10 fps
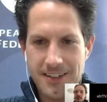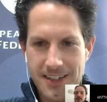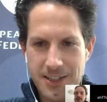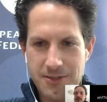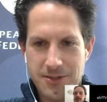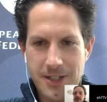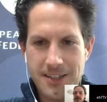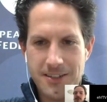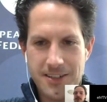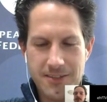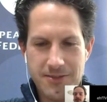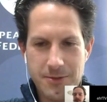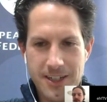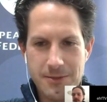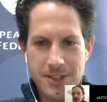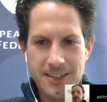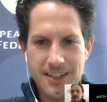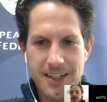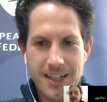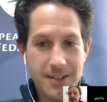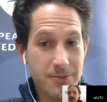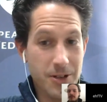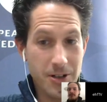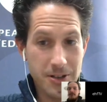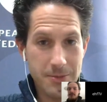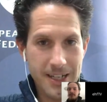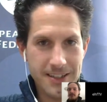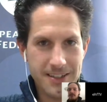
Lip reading: Thank you for making yourself available. All the best